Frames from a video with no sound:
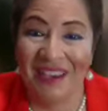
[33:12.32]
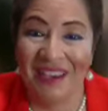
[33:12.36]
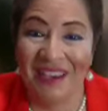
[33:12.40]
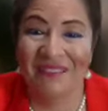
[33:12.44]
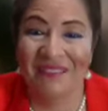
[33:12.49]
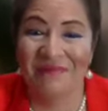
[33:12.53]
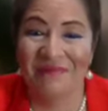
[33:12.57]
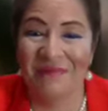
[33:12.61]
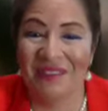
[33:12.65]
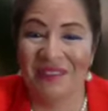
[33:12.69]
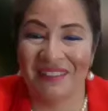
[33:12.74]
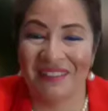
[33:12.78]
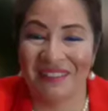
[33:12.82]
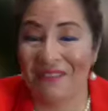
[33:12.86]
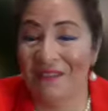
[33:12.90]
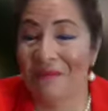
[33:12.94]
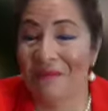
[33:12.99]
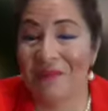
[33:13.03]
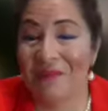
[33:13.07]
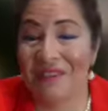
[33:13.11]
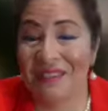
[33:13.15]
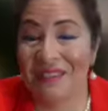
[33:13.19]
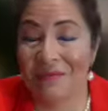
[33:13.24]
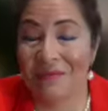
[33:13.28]

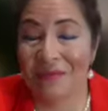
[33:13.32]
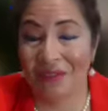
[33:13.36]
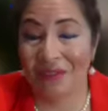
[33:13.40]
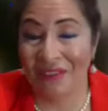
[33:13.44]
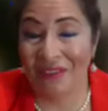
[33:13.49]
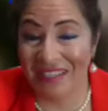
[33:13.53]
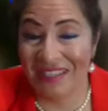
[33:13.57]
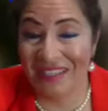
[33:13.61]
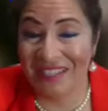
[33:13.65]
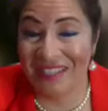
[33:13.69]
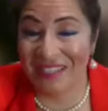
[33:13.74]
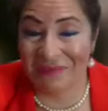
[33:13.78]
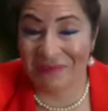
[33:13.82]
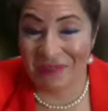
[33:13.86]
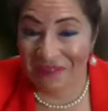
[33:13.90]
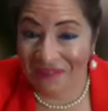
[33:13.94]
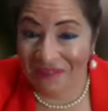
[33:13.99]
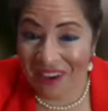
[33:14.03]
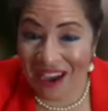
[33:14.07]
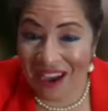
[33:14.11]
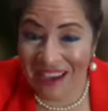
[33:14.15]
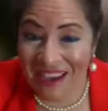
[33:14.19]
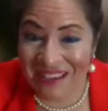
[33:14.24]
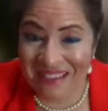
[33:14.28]
me some relationship
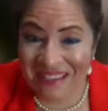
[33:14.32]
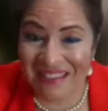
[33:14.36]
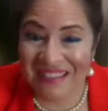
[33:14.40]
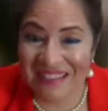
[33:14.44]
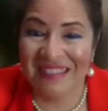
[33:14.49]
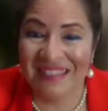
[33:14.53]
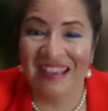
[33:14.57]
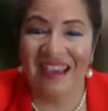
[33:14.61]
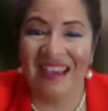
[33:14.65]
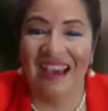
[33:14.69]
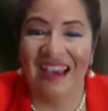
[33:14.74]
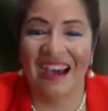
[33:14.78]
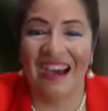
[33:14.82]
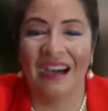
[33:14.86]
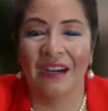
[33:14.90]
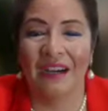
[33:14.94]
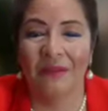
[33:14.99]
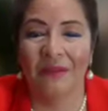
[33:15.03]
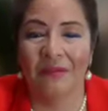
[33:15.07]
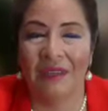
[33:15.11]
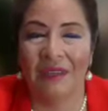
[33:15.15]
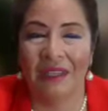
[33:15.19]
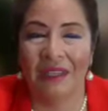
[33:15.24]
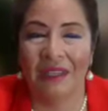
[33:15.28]
advice,
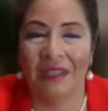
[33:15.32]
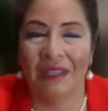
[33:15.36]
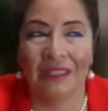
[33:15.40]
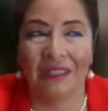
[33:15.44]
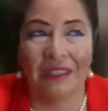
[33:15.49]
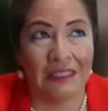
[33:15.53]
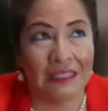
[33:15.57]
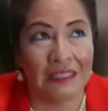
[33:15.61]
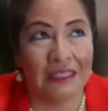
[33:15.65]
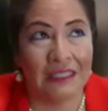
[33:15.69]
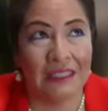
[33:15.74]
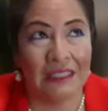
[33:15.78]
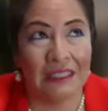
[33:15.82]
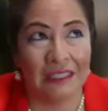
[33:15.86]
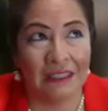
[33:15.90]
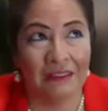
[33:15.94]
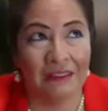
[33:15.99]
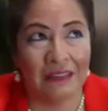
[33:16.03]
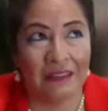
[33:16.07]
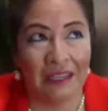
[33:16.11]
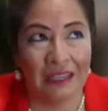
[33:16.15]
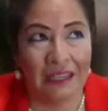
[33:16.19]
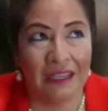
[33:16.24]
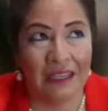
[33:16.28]
and listening
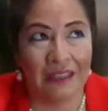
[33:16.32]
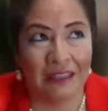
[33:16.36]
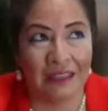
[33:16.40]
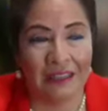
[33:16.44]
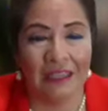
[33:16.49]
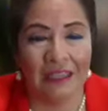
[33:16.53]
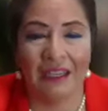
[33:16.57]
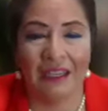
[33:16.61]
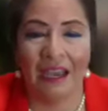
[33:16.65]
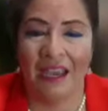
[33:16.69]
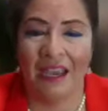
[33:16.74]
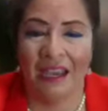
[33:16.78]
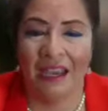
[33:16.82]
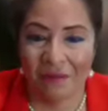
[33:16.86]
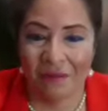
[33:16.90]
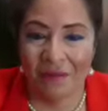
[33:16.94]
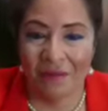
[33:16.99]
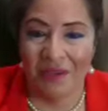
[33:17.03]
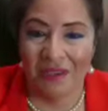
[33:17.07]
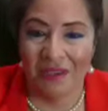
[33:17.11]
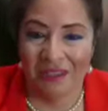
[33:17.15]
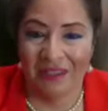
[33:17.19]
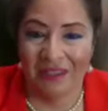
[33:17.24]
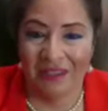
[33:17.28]
on, like, I can
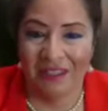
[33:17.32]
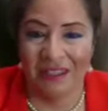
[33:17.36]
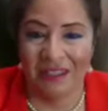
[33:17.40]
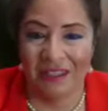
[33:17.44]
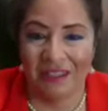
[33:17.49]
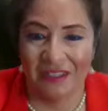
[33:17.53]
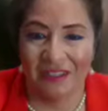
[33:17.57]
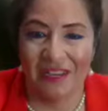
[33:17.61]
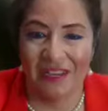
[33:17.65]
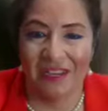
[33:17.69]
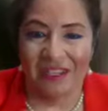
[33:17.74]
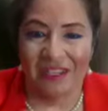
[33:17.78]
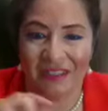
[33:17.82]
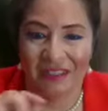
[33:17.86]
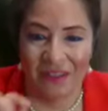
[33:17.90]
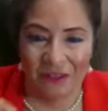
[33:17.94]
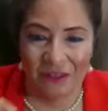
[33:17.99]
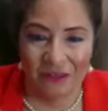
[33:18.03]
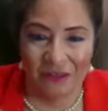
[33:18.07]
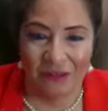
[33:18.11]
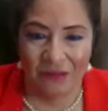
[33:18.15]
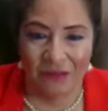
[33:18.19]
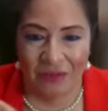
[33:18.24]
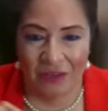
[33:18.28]
be a leader and
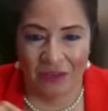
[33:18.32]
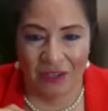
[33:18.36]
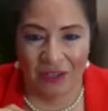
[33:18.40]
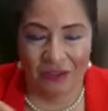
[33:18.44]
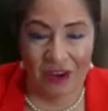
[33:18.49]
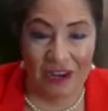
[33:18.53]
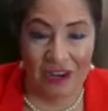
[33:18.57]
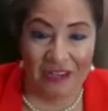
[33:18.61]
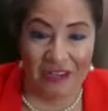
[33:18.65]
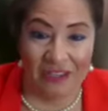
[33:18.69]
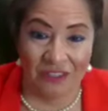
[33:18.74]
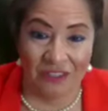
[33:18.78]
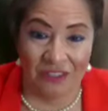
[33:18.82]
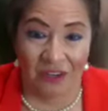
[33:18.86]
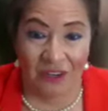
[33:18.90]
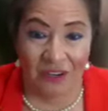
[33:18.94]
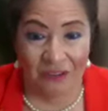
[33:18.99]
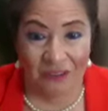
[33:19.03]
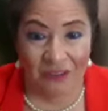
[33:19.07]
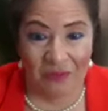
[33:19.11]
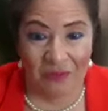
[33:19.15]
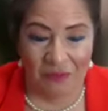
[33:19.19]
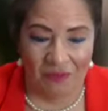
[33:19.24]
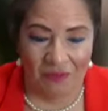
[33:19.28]
try and juggle
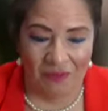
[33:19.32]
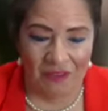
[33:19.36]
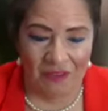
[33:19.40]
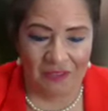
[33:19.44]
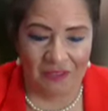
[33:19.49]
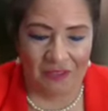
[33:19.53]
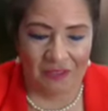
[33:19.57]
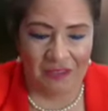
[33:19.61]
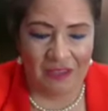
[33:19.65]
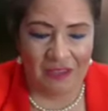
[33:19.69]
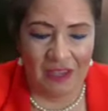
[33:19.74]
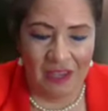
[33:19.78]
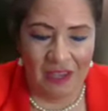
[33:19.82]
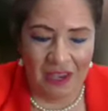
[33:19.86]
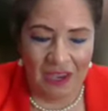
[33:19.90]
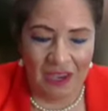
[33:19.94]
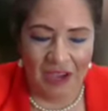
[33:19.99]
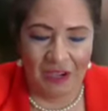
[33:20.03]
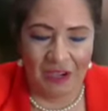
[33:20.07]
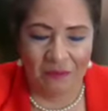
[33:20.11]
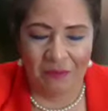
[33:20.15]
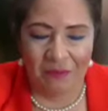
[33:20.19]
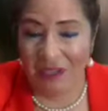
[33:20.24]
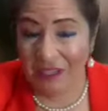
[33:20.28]
some of this,
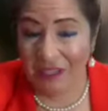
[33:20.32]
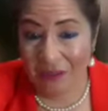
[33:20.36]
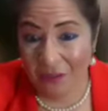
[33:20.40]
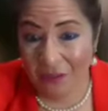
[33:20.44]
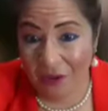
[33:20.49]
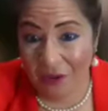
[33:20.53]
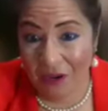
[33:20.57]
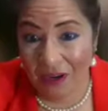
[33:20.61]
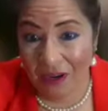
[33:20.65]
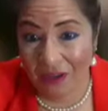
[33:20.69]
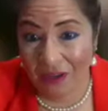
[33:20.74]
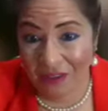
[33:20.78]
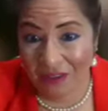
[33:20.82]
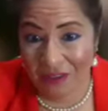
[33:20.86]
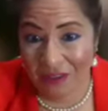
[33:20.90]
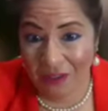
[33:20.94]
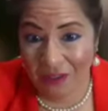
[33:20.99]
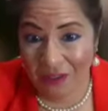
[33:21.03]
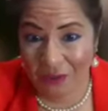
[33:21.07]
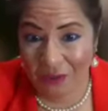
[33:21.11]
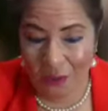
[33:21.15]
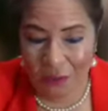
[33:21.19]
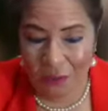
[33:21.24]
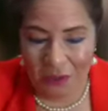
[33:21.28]
because we're under
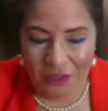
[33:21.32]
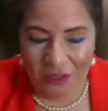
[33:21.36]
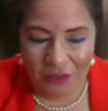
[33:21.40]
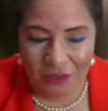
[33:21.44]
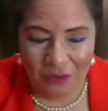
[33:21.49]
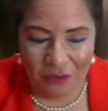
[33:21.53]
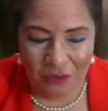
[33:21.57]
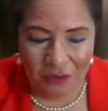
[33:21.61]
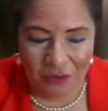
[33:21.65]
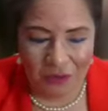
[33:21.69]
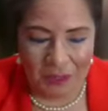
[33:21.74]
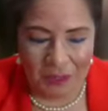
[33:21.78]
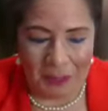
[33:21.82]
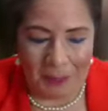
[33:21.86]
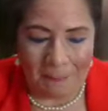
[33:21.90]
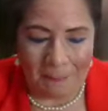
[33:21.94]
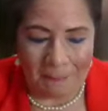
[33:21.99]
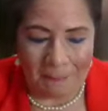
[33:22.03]
so much scrutiny.